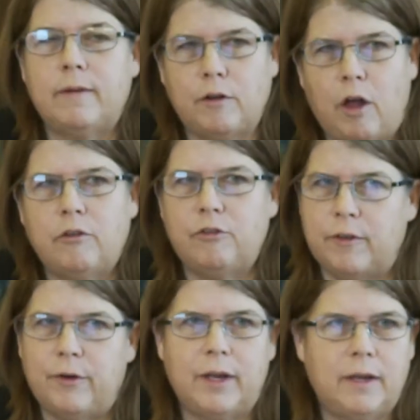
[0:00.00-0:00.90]
it's a loss to
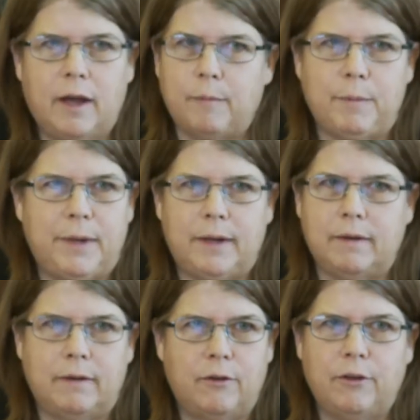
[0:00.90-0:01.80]
their income. I
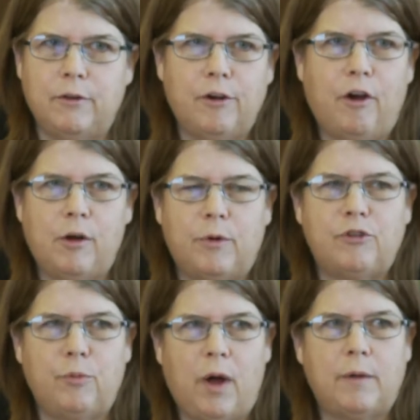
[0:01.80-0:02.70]
mean, you can call it
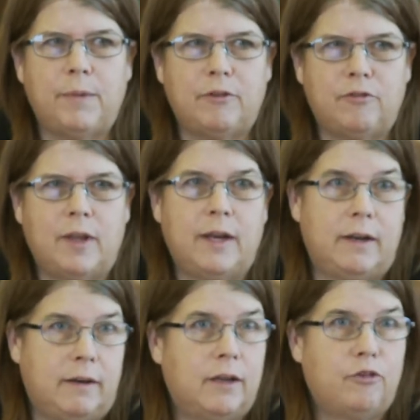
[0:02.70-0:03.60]
what you want, but they
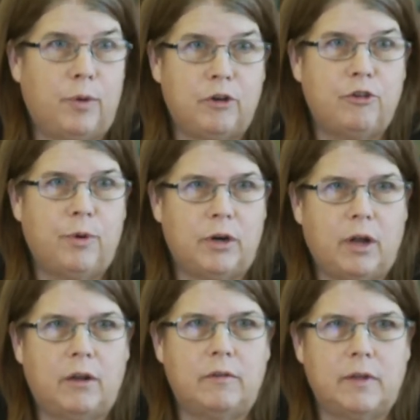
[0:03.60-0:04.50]
didn't get
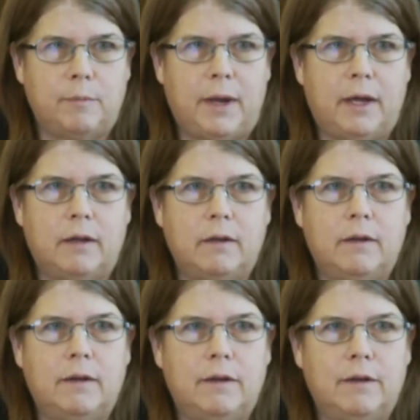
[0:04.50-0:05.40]
$2,200 in the mail.
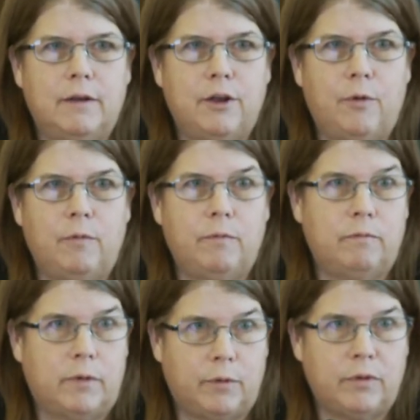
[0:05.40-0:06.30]
You know,
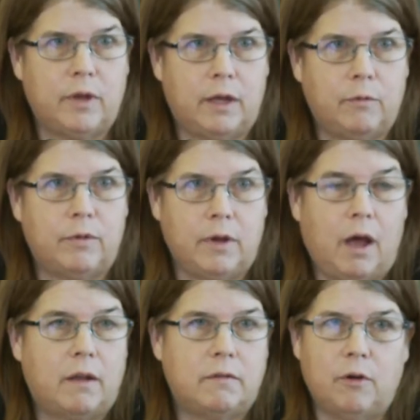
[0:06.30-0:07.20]
it was
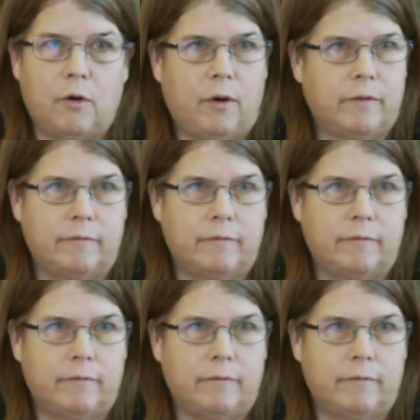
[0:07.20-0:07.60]
cut. So